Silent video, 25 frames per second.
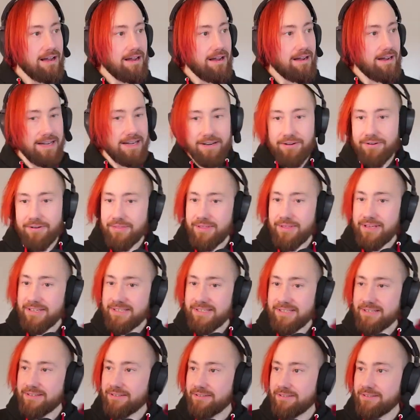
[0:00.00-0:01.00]
I don't think
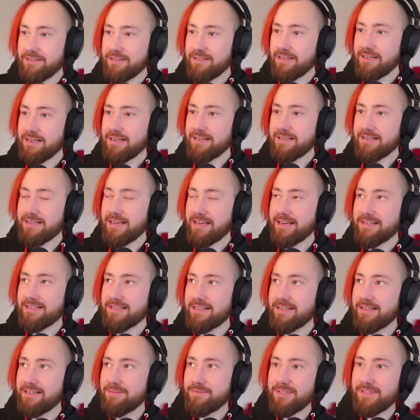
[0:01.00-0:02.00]
so,
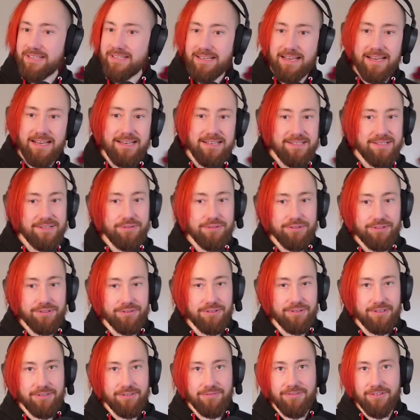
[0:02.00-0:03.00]
except as
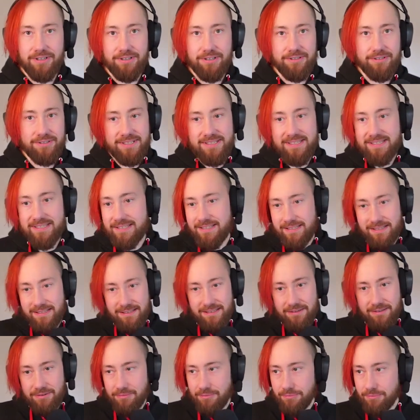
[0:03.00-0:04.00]
usual, folks,
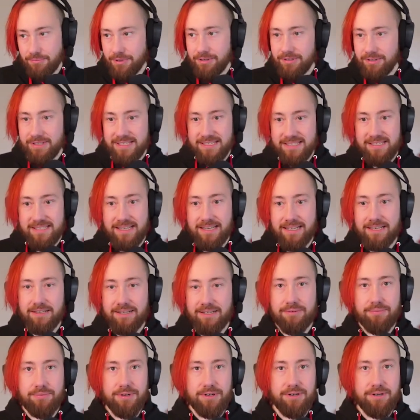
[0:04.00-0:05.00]
we're in Slack,
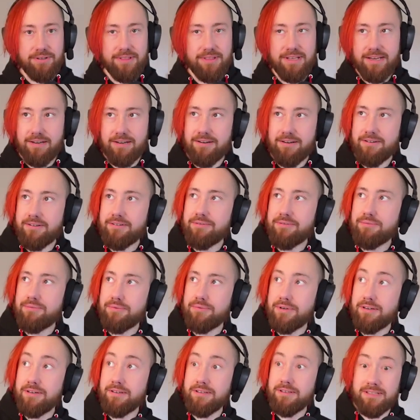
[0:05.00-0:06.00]
we're there,
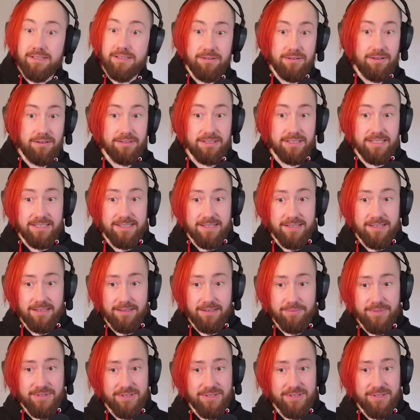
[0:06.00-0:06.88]
we're on GitHub.